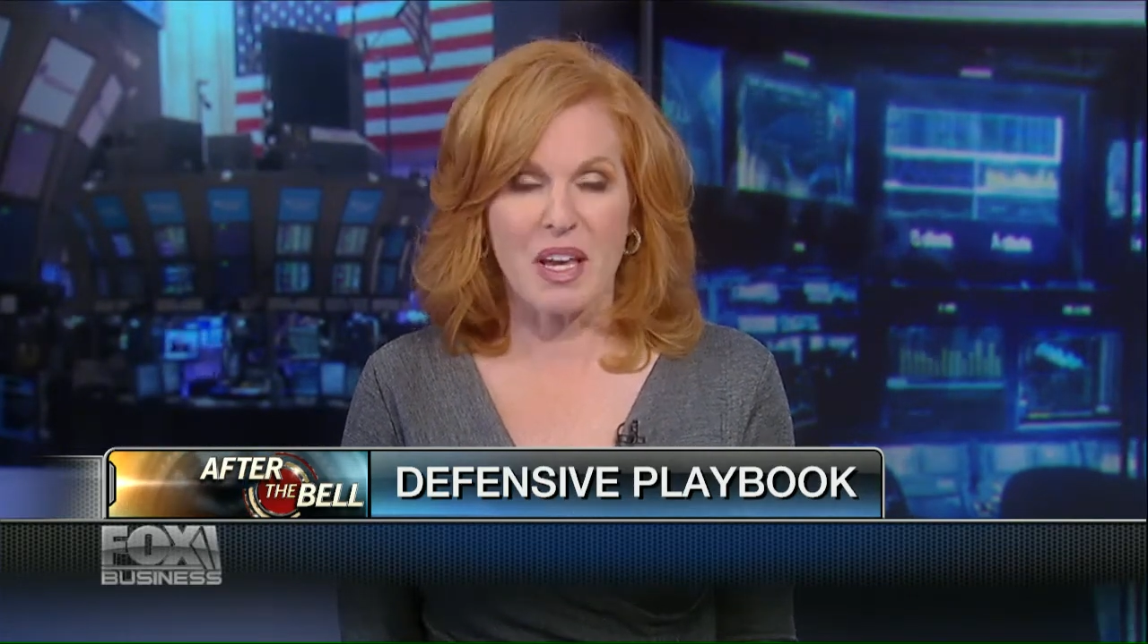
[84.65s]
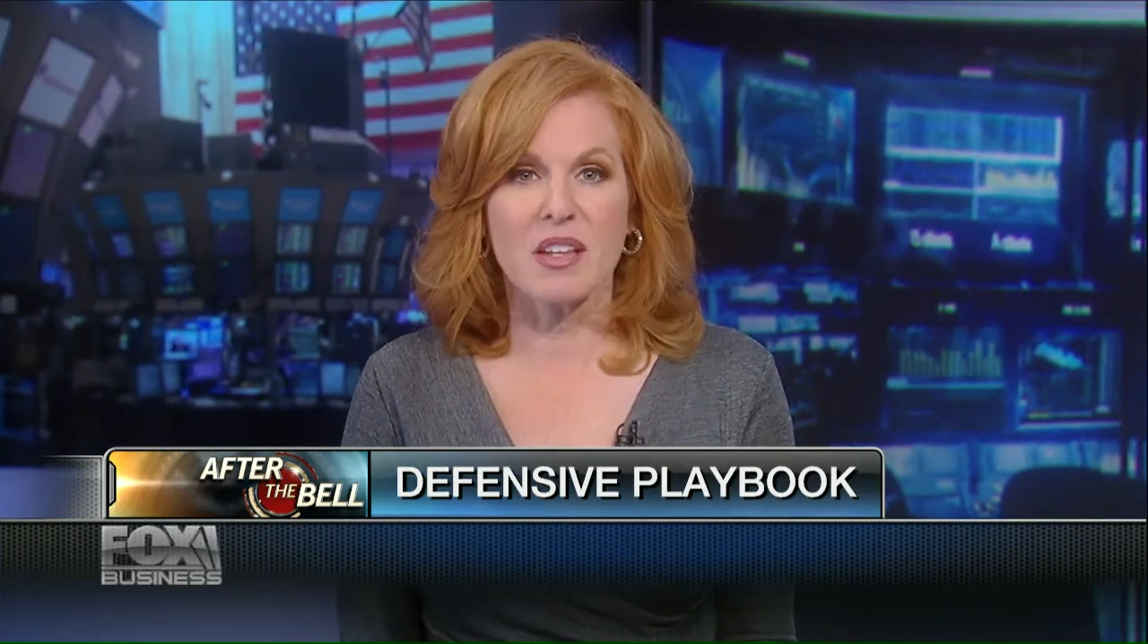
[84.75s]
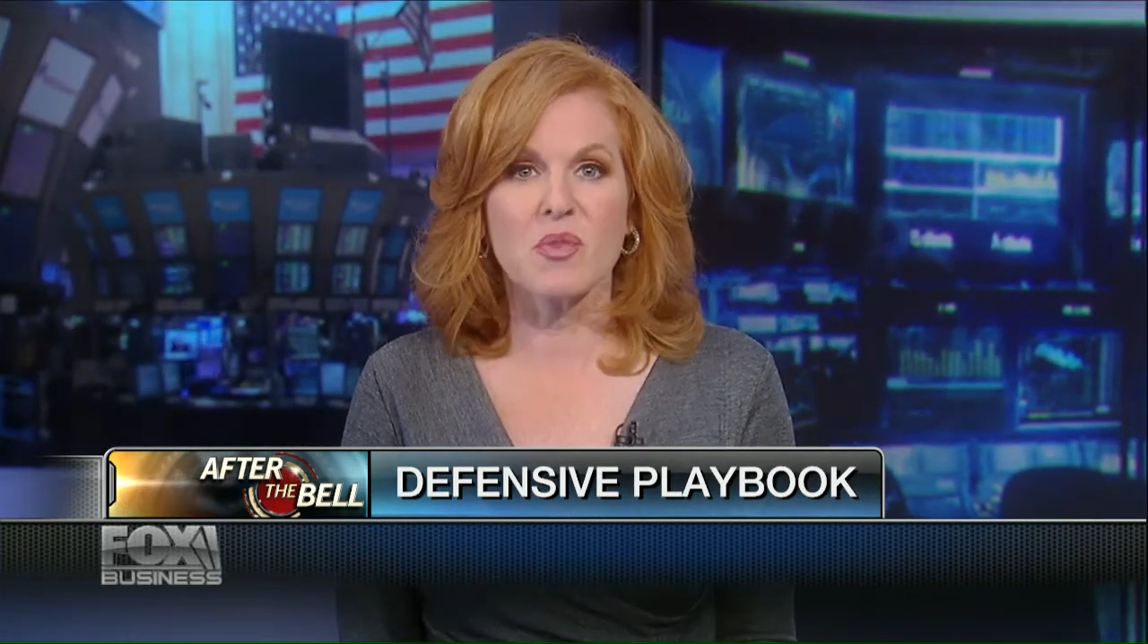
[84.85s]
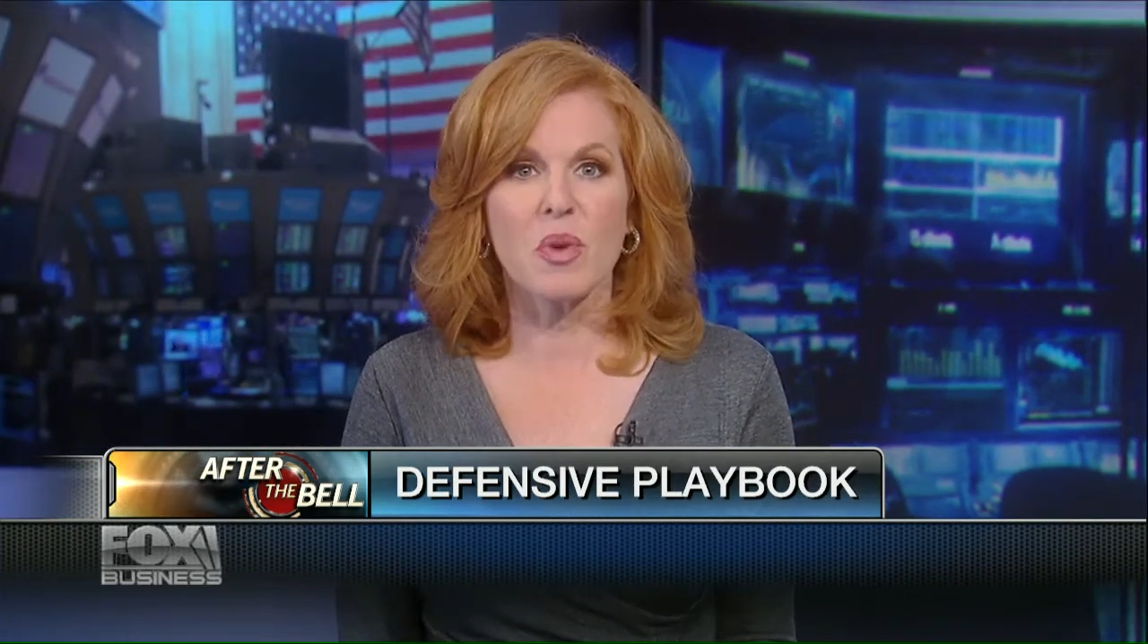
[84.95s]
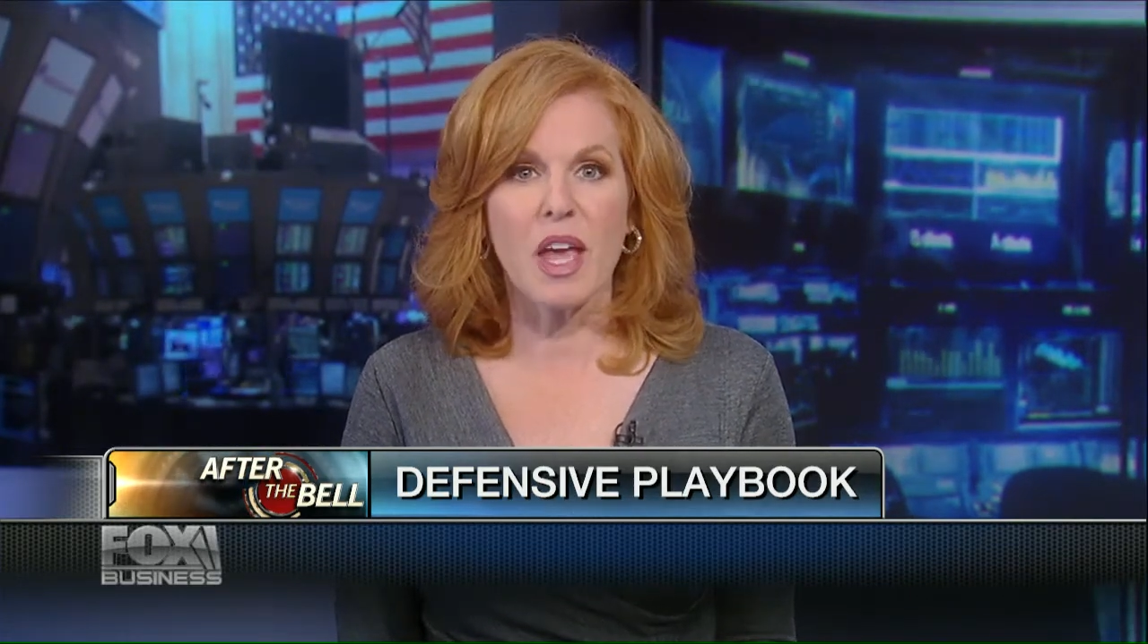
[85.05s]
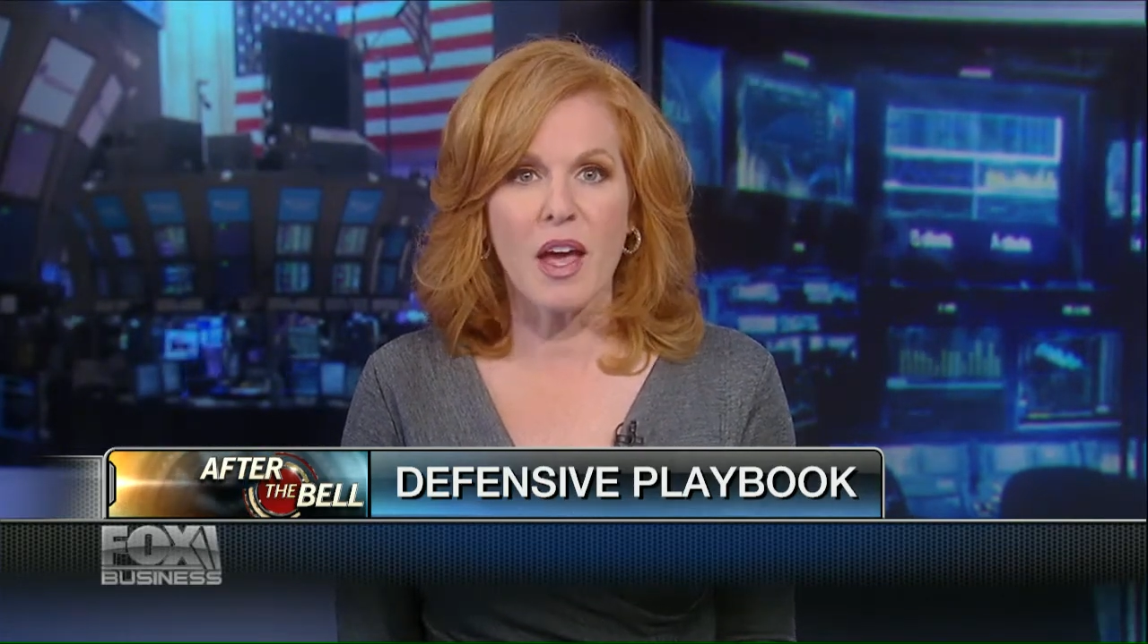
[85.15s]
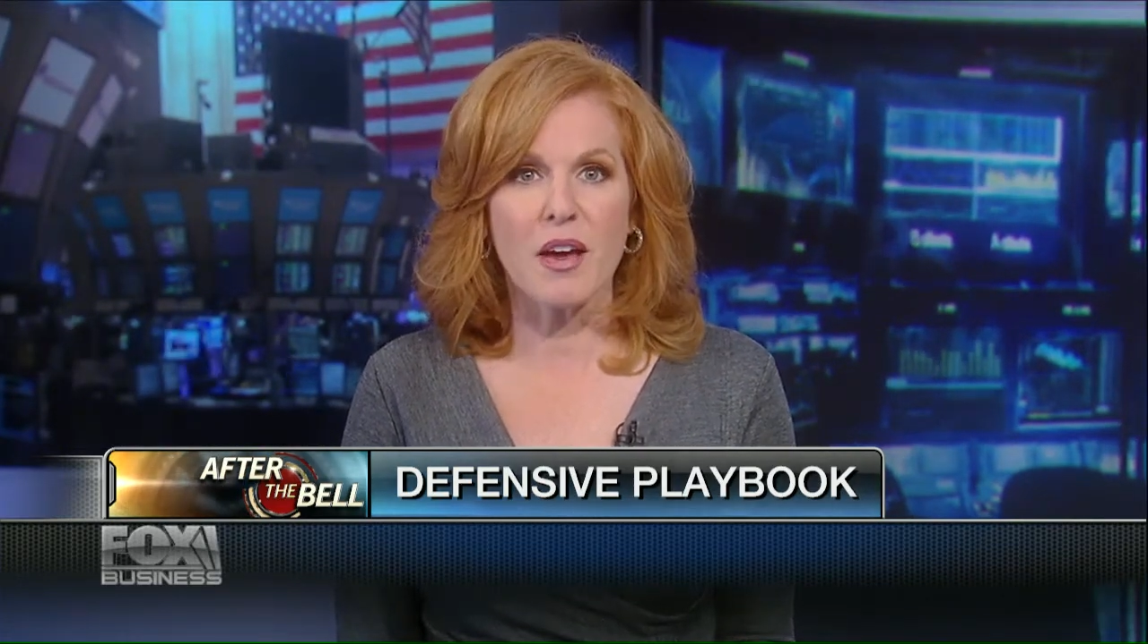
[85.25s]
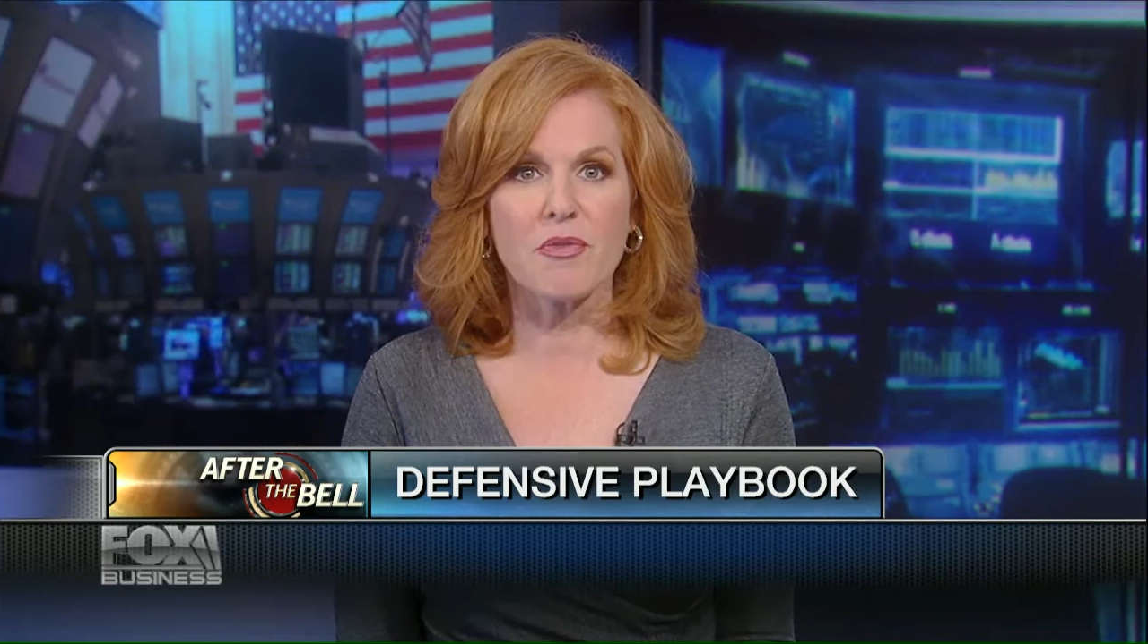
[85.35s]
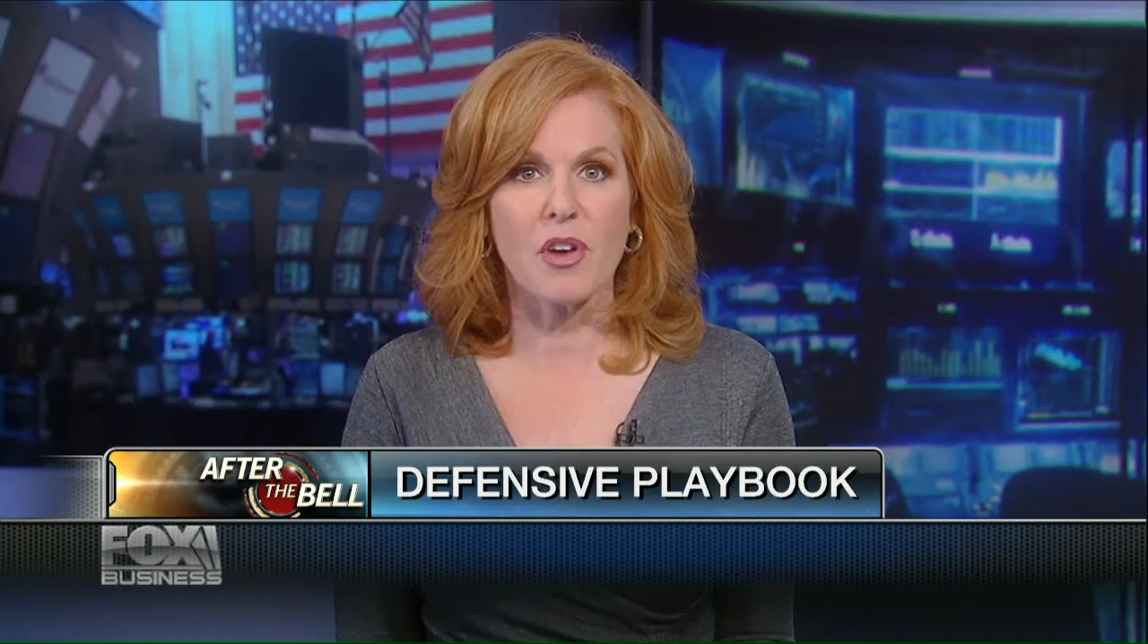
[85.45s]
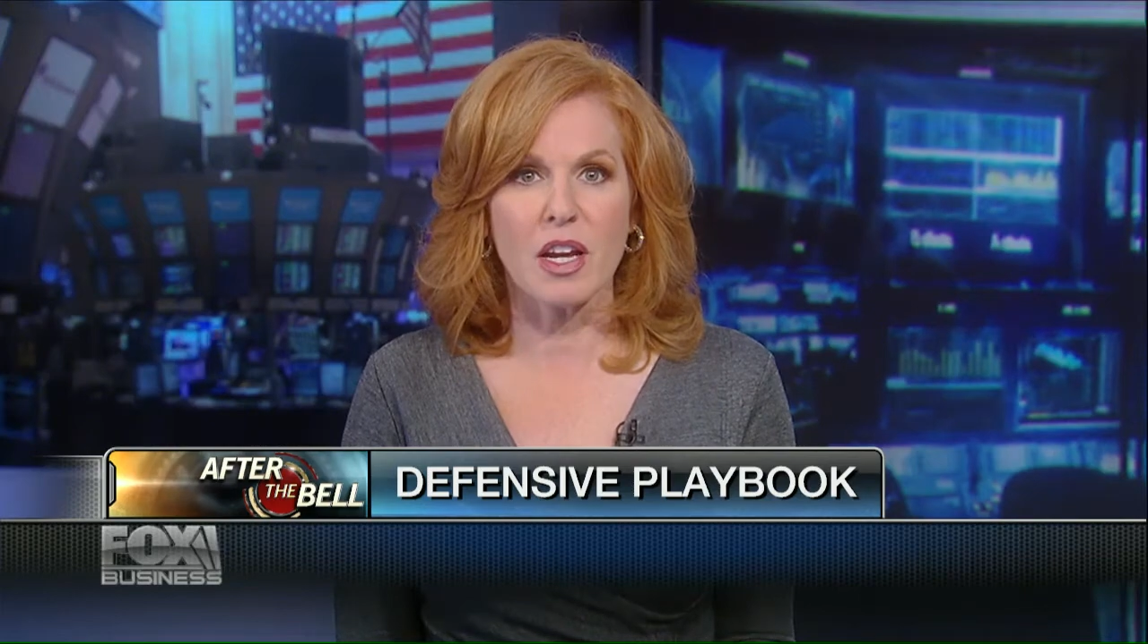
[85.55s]
because we
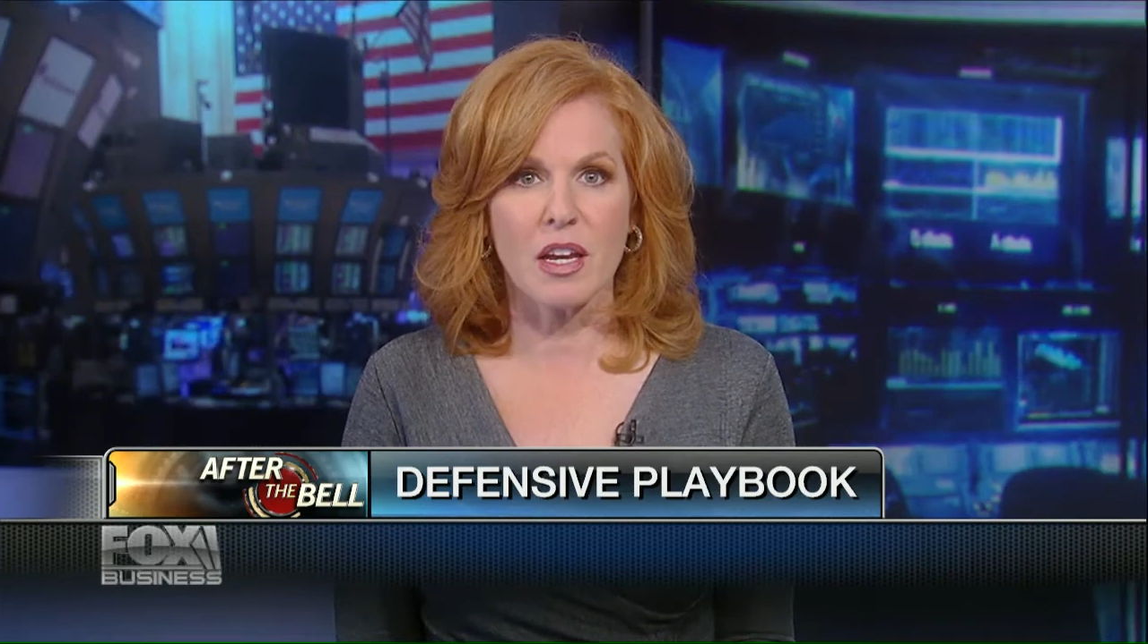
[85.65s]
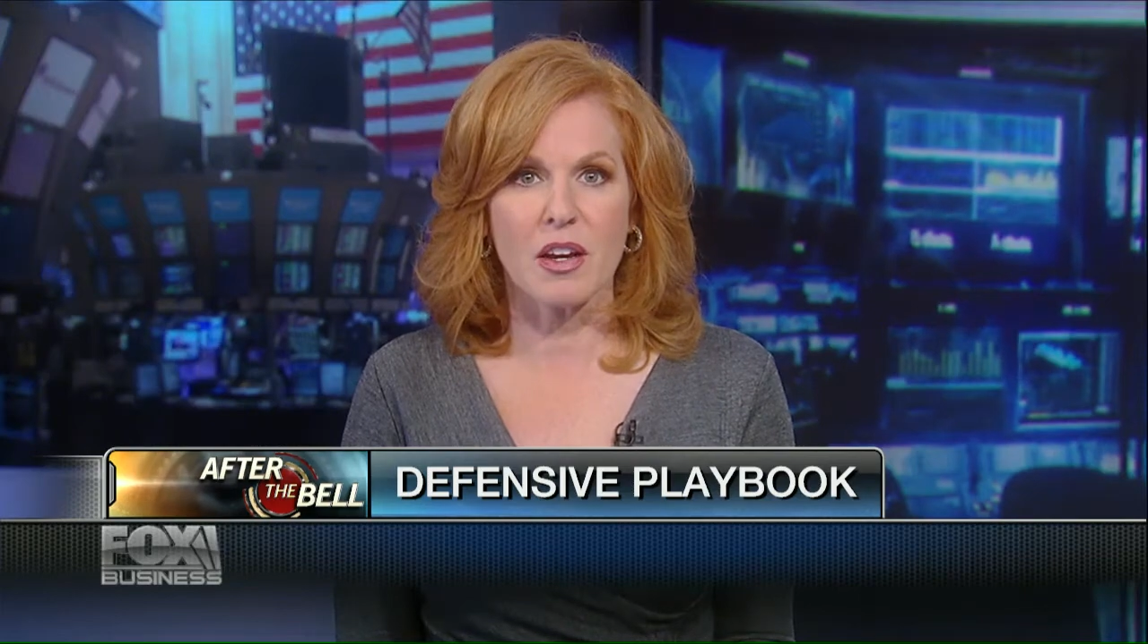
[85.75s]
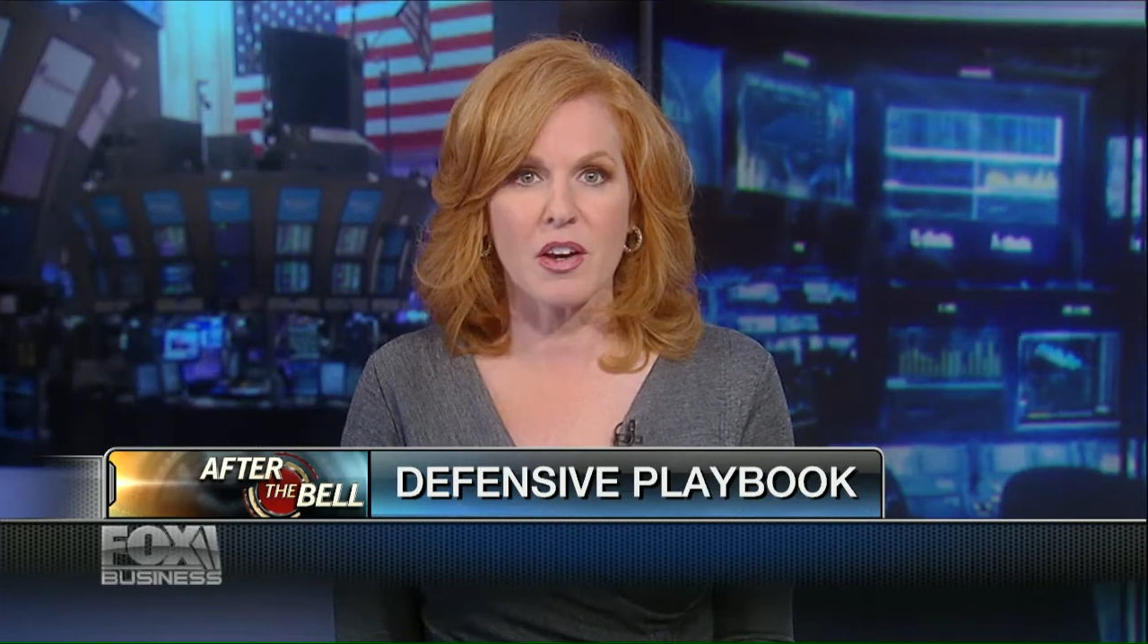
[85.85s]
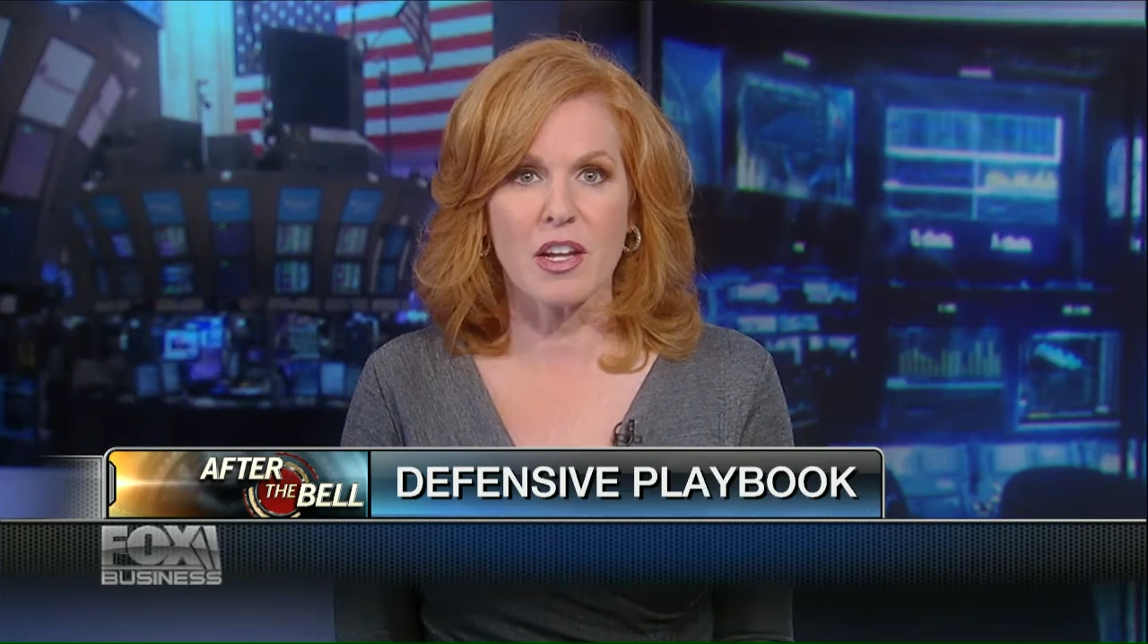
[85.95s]
have right here